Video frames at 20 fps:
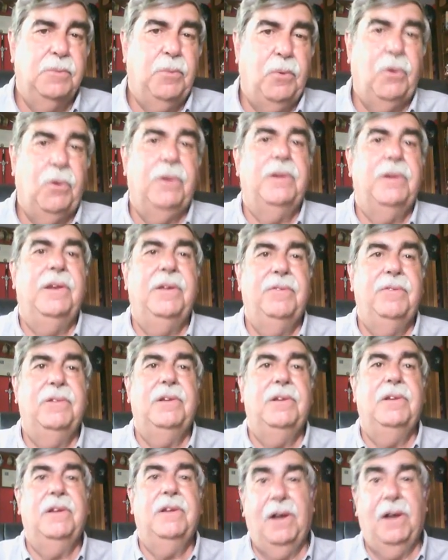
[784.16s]
important,
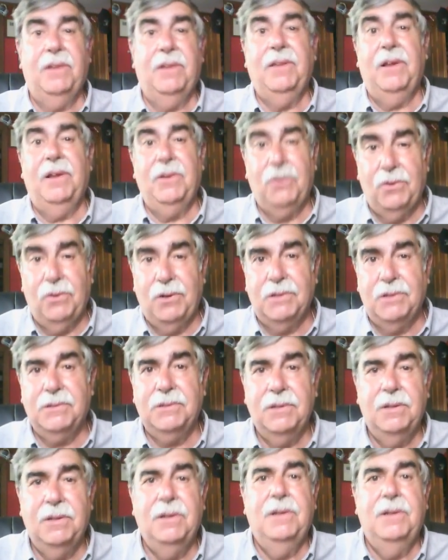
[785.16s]
even in an online
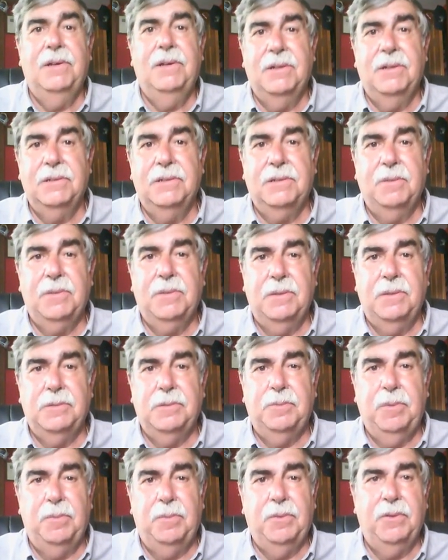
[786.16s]
course. And
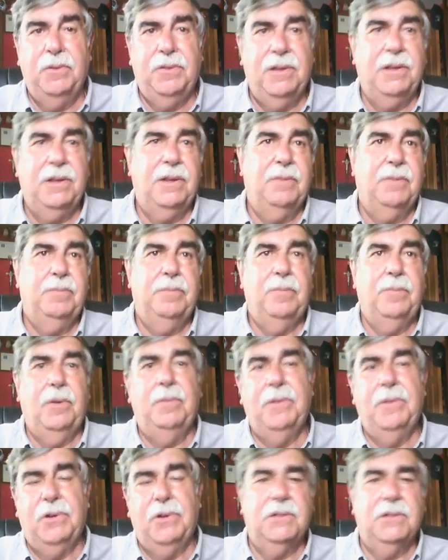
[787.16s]
sometimes people think,
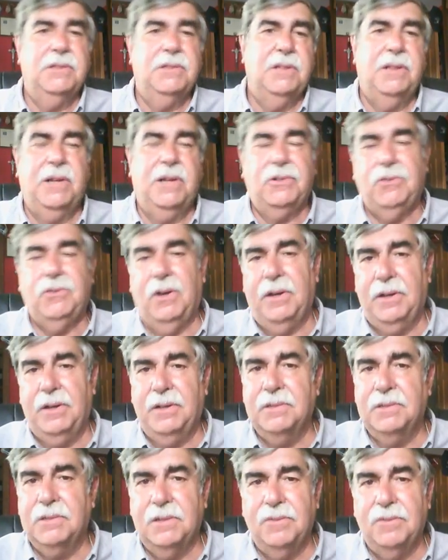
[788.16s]
well, because it's electronic,
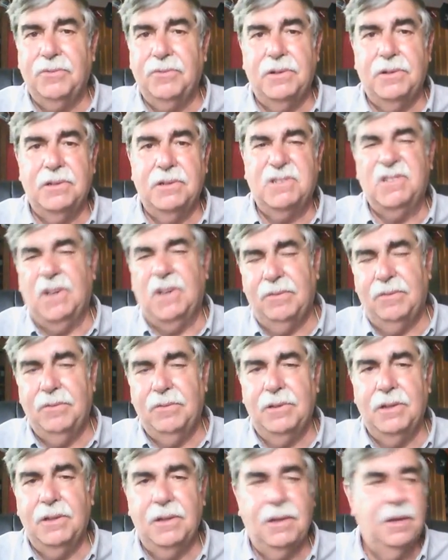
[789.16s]
it's different. It's not
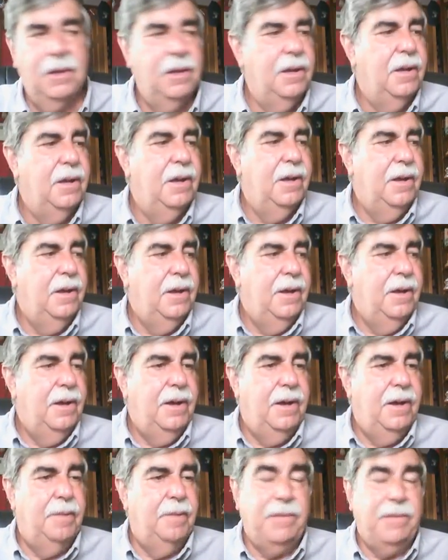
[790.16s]
really.
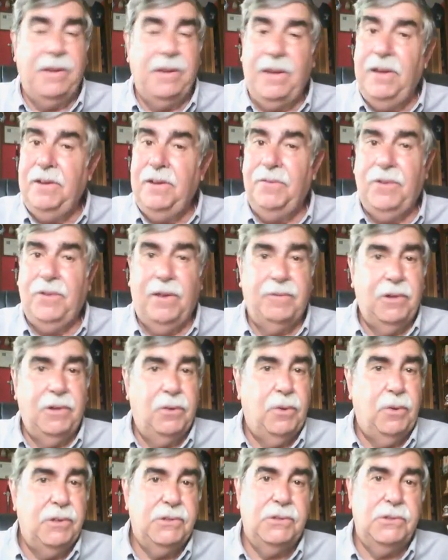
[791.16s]
Again, if you have any
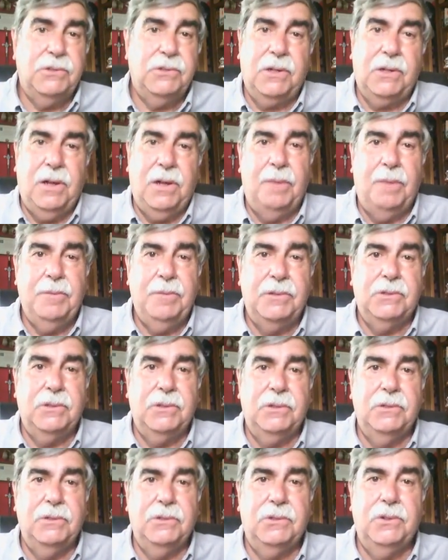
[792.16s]
questions or comments or
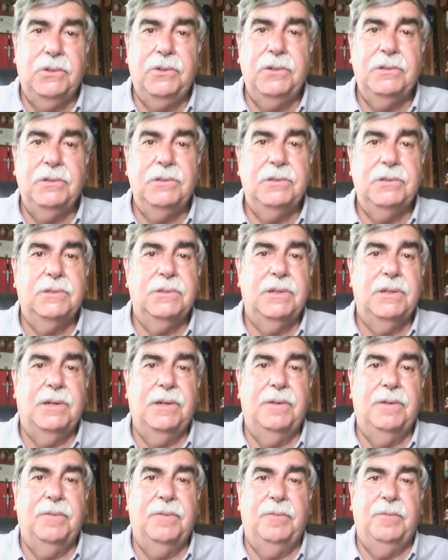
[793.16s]
concerns,
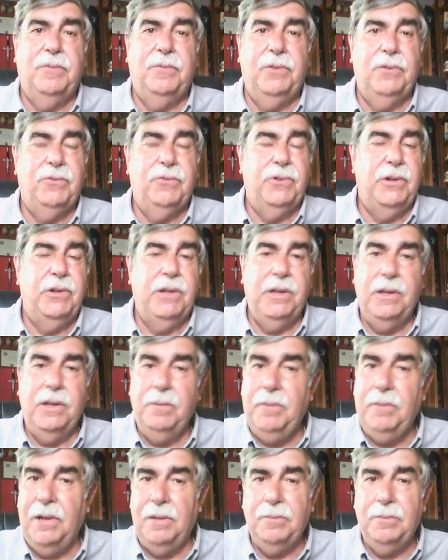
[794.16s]
feel free to
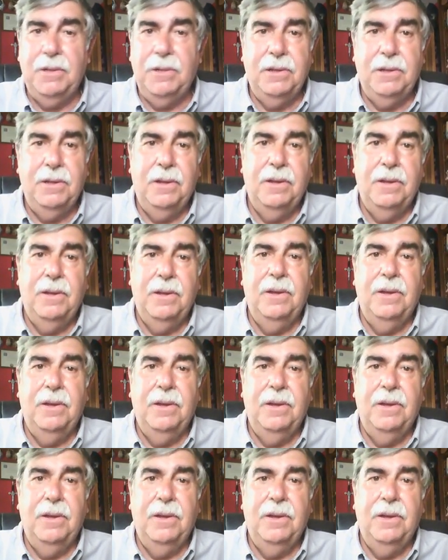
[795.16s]
email me.